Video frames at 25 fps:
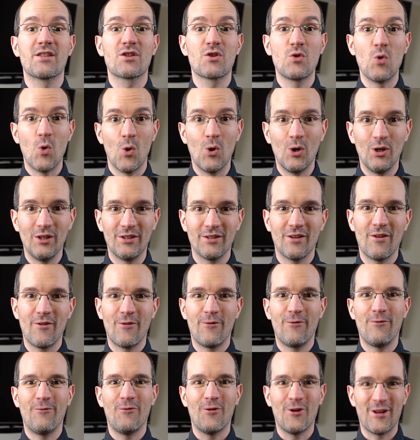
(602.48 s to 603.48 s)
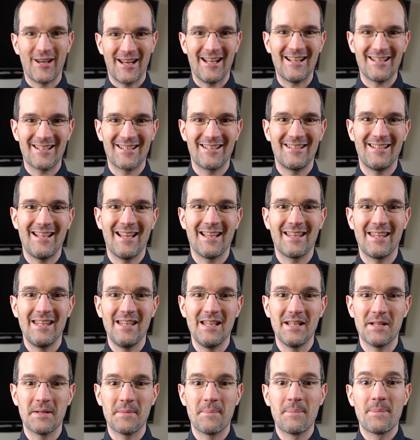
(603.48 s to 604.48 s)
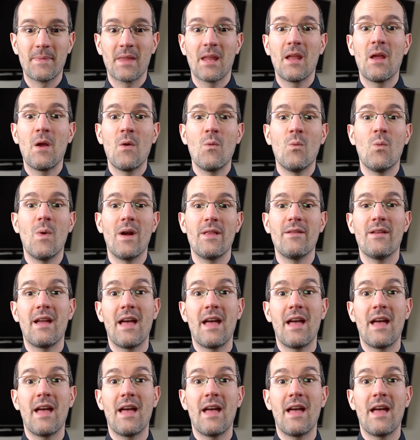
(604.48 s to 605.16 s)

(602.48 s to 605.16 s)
called funnel stacking. When you